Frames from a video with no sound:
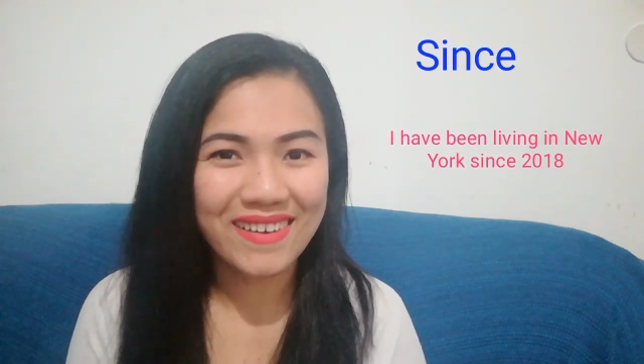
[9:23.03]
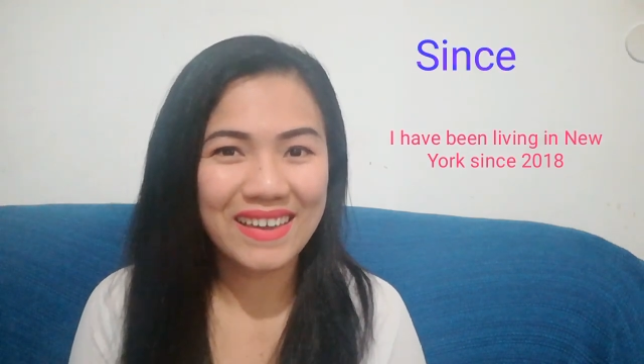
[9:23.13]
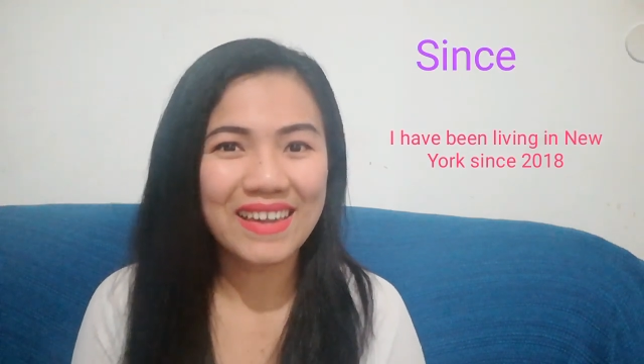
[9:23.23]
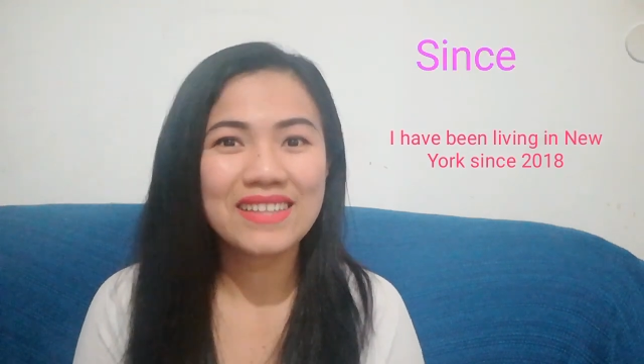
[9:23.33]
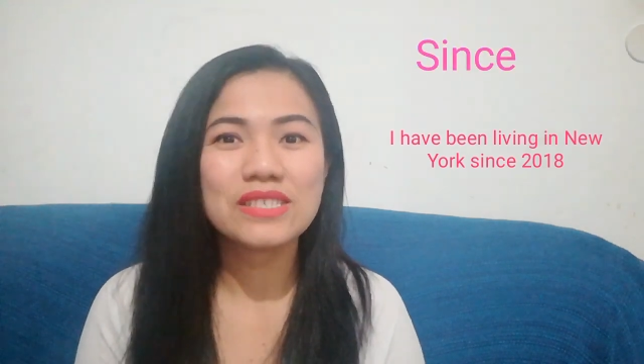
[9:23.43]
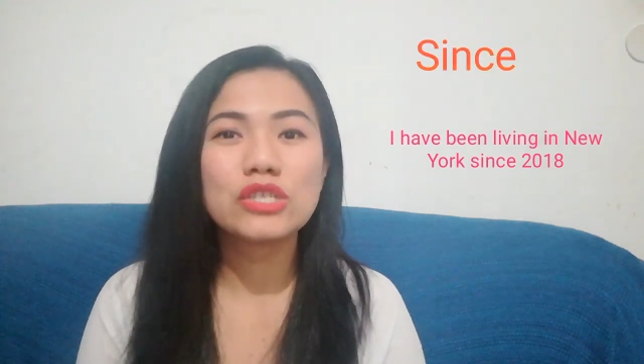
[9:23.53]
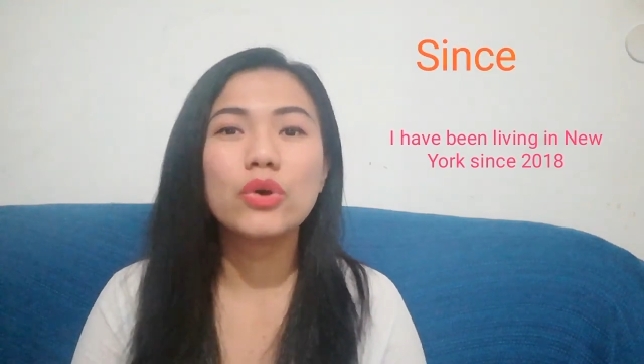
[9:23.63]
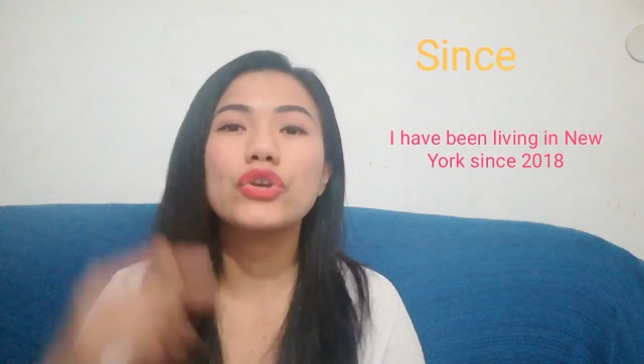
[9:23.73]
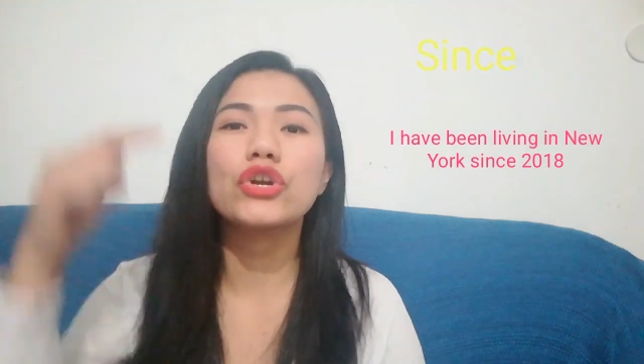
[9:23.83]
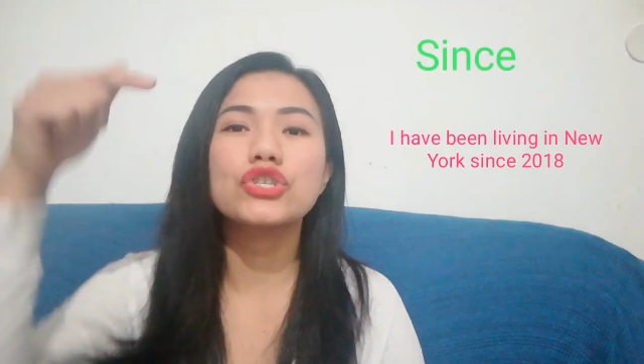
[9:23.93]
Right?
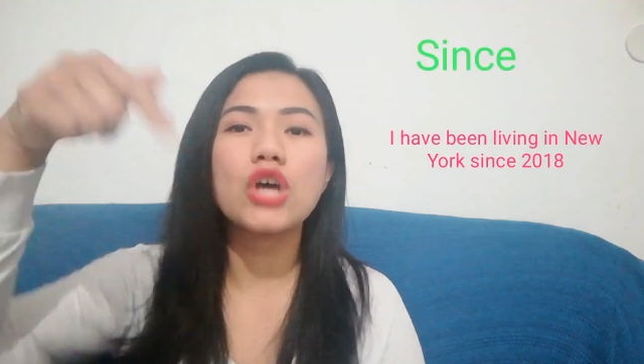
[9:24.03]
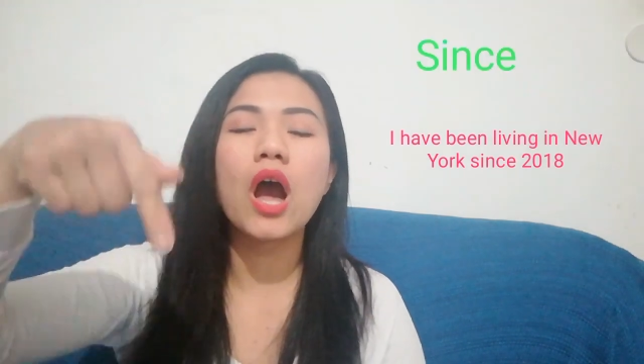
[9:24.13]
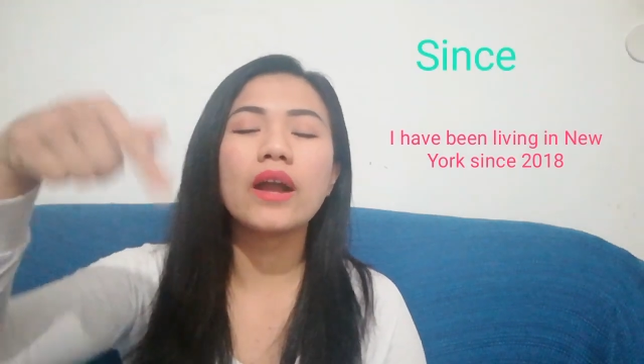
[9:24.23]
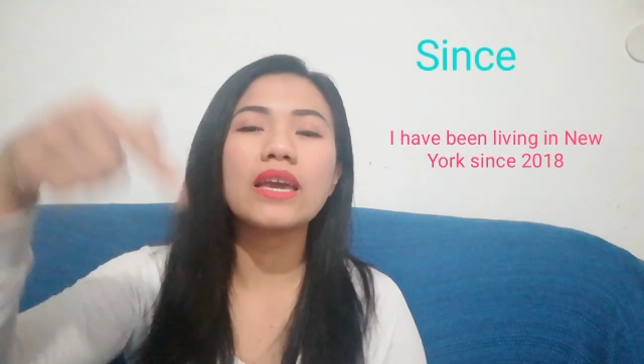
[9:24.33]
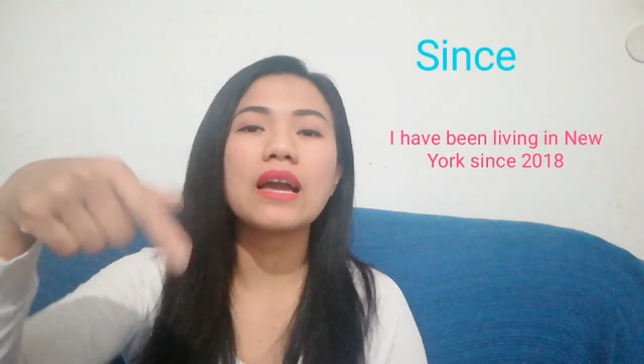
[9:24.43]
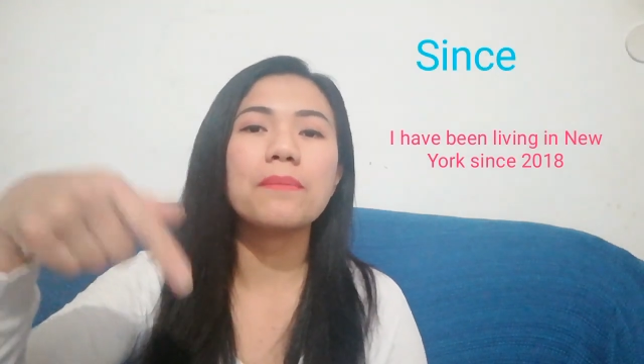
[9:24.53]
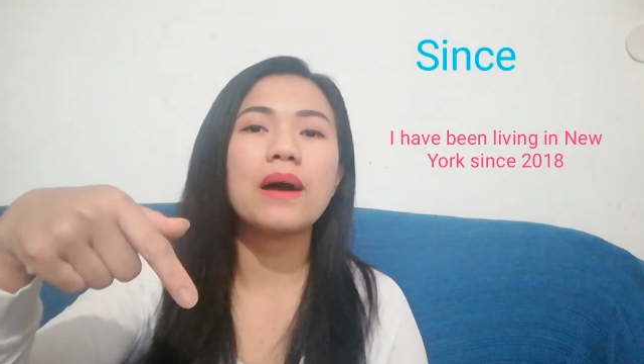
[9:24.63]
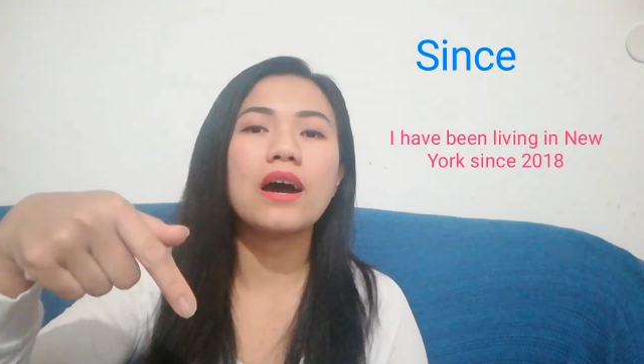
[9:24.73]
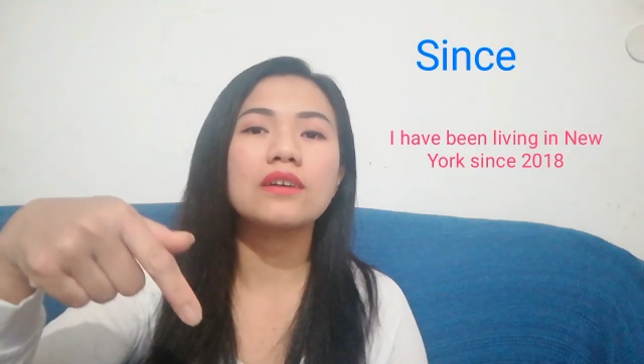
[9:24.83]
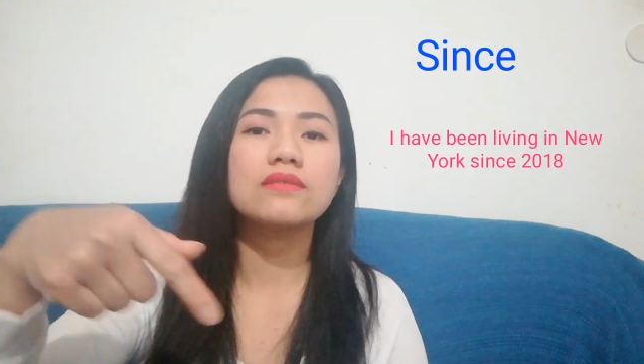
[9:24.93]
So you're talking
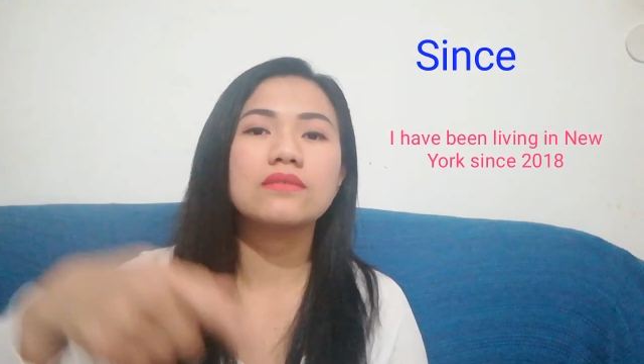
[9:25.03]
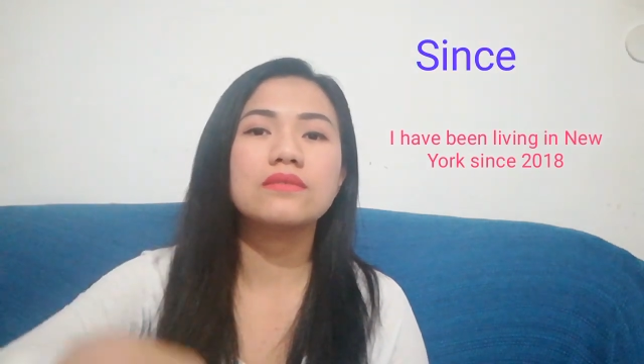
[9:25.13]
about